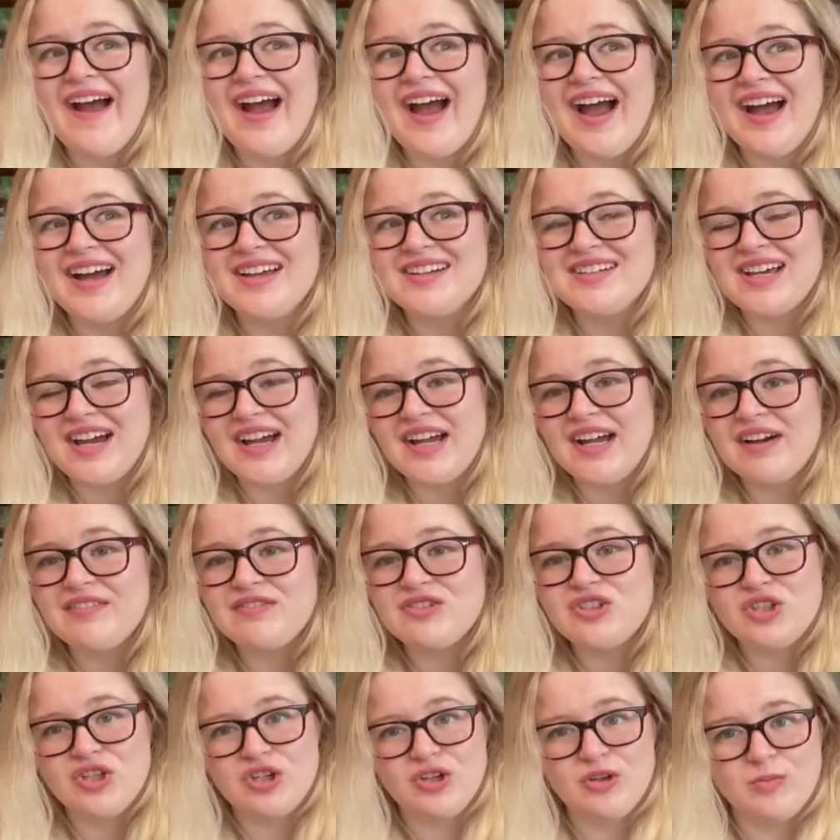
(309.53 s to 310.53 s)
And I
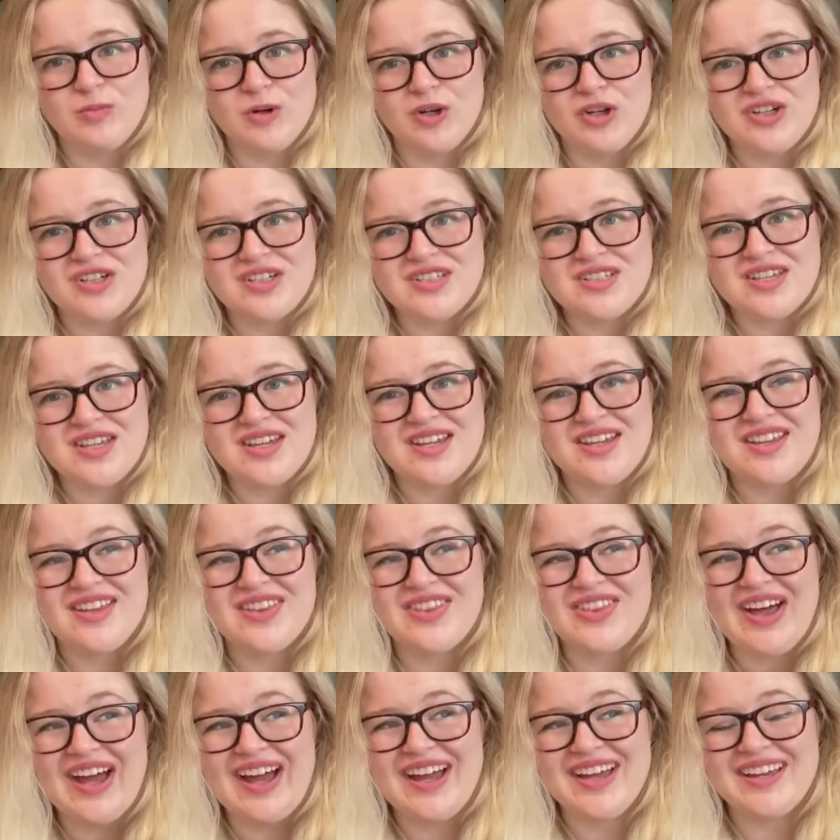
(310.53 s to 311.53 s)
have 2 books
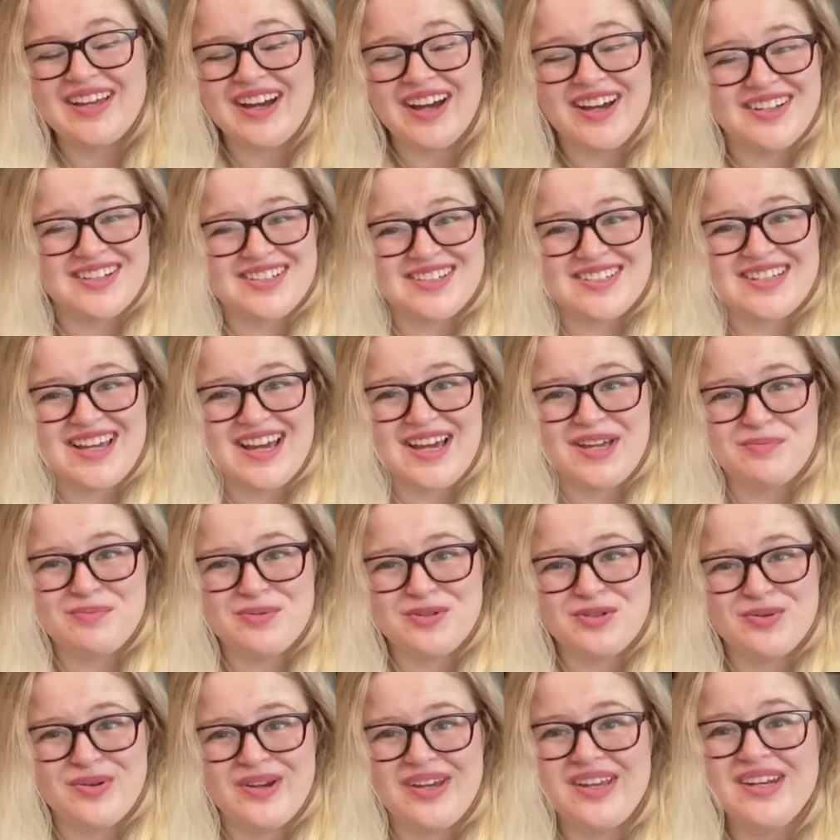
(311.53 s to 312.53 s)
that I can't decide
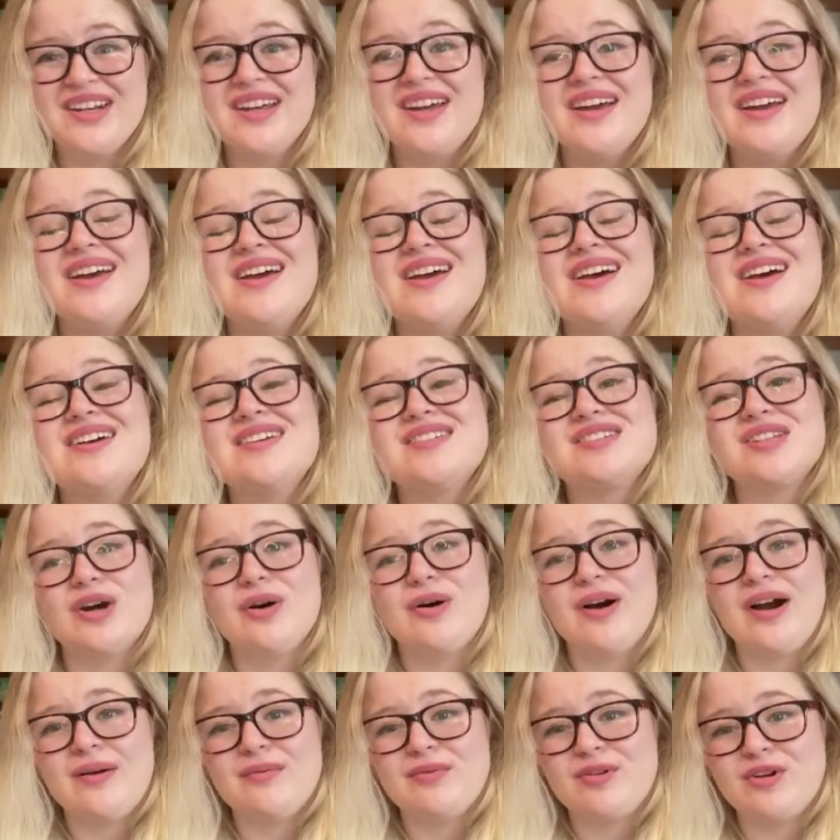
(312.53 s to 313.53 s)
between,
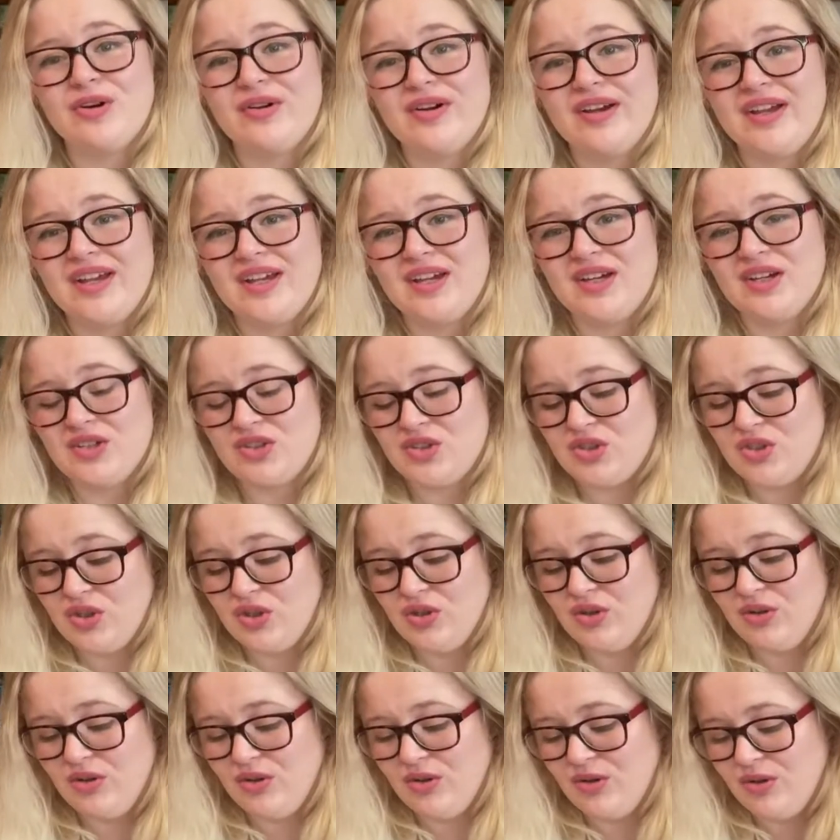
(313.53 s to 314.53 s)
so I'm going
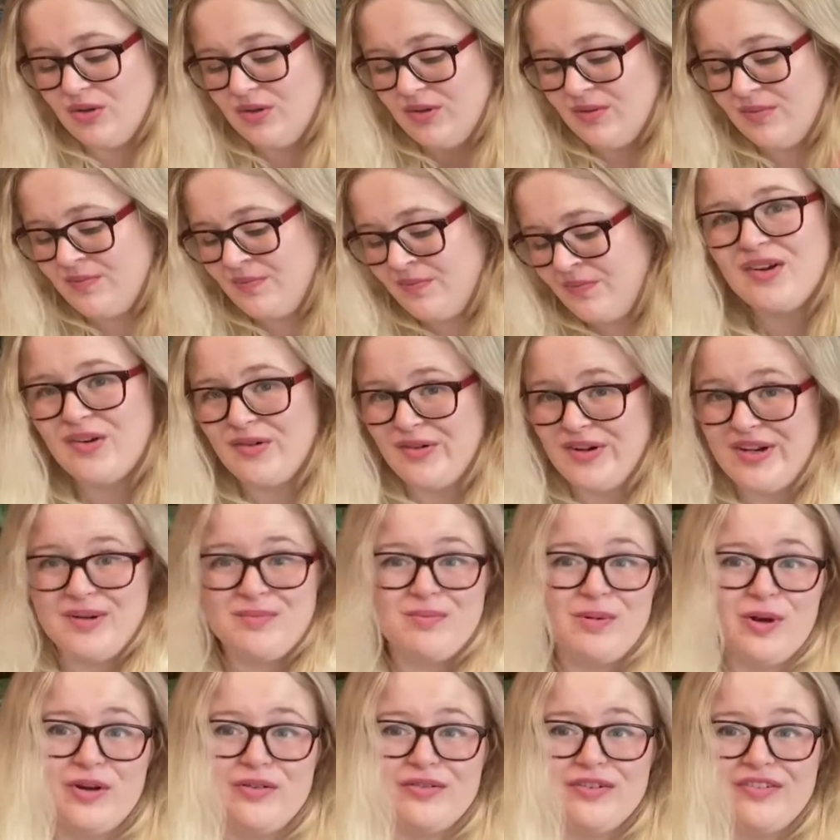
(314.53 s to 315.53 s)
to read
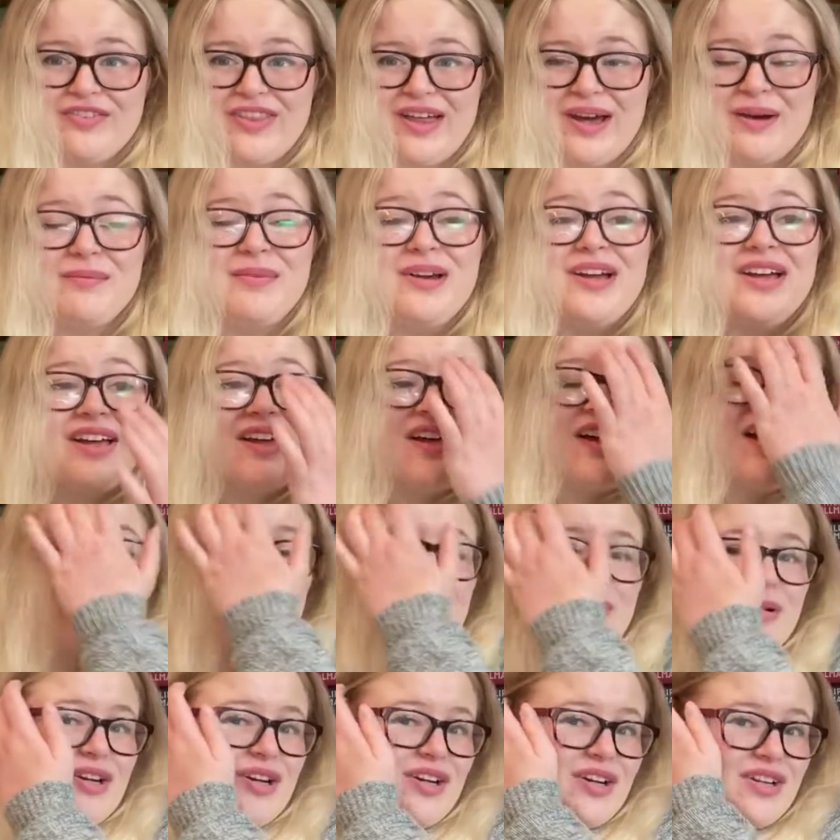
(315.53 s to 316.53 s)
both of them
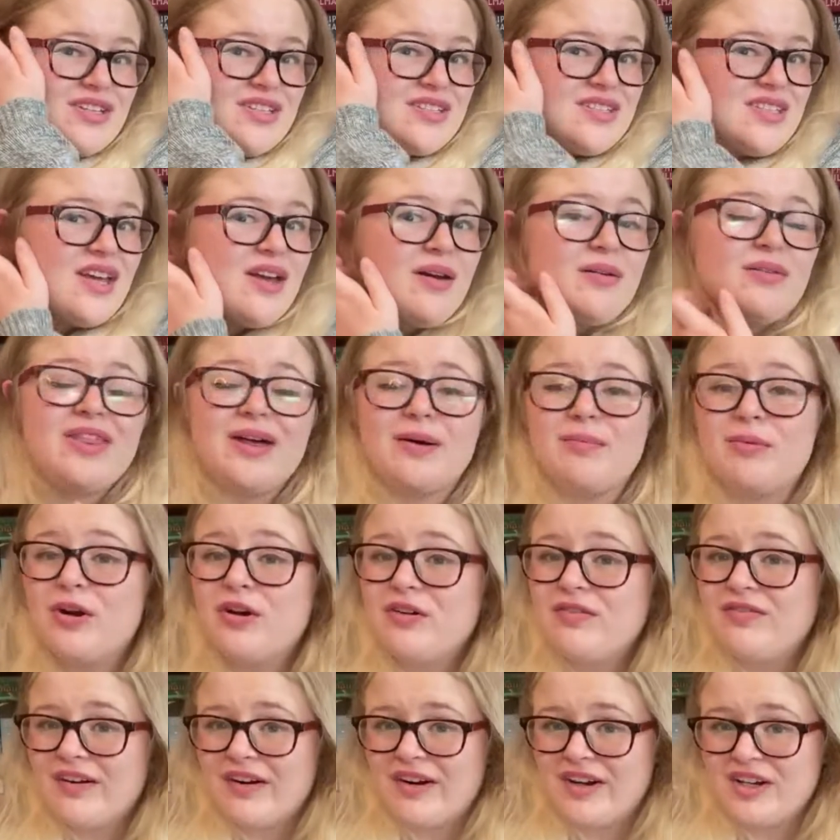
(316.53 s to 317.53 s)
because they're
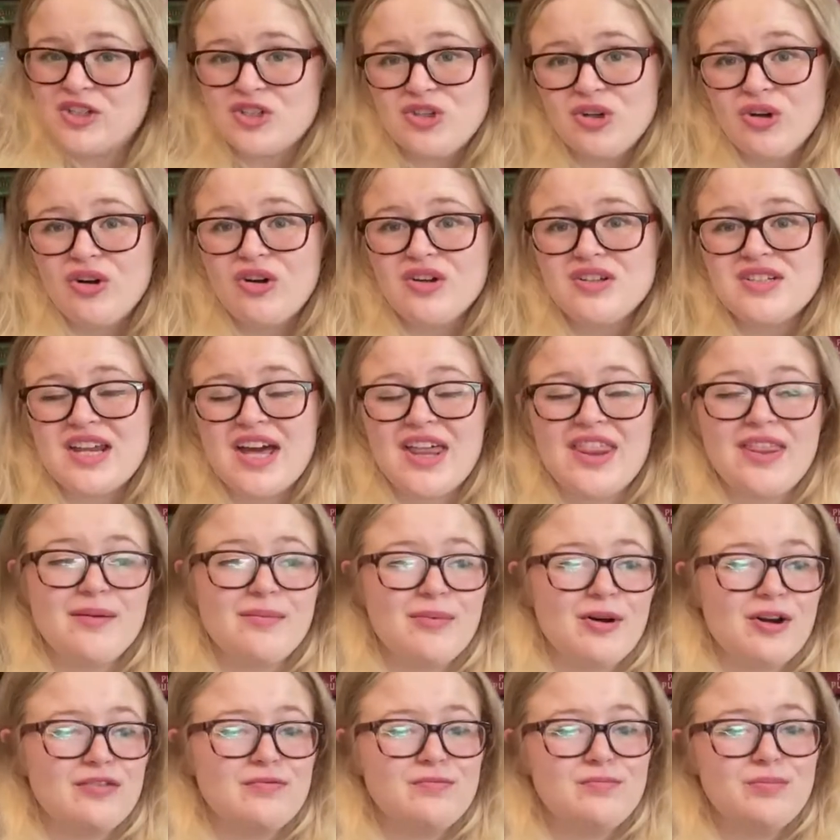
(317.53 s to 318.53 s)
both very short and they're
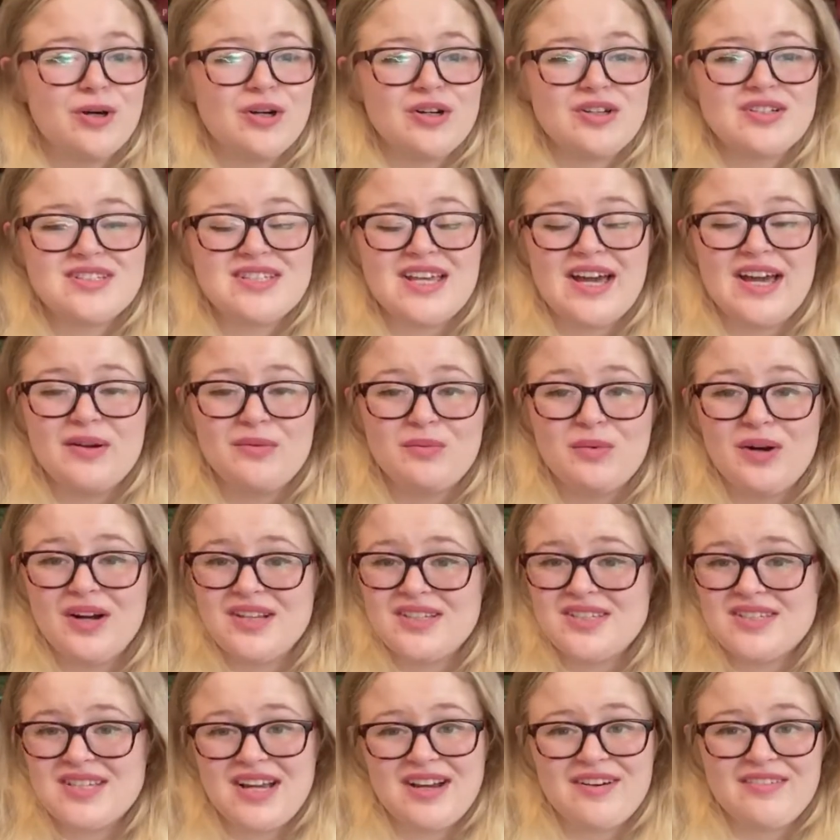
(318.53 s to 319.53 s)
both books set in
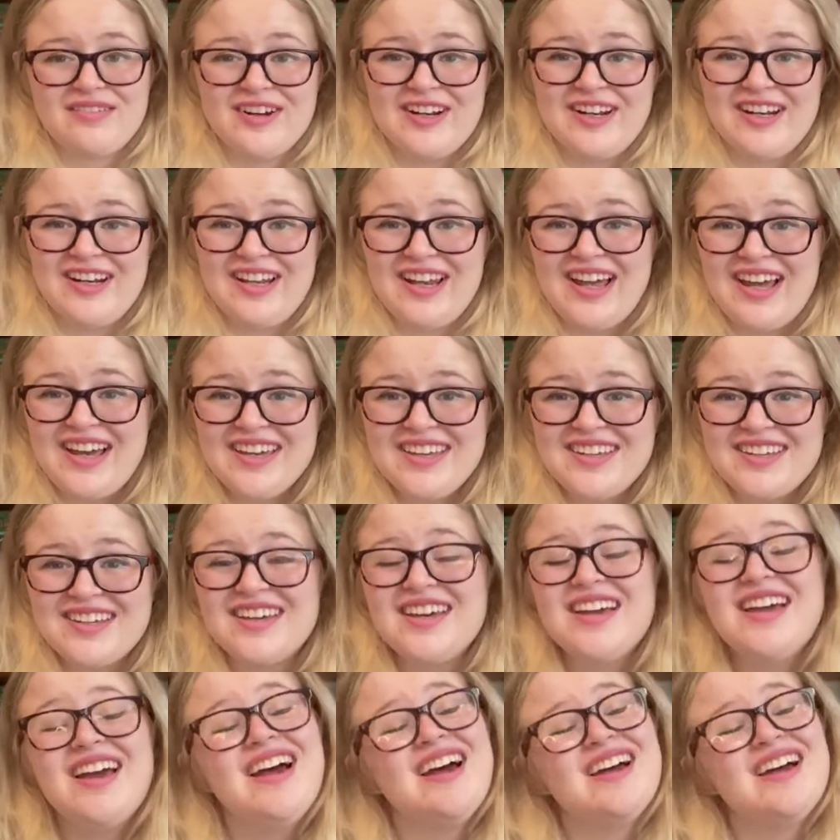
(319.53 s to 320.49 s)
worlds that I really like.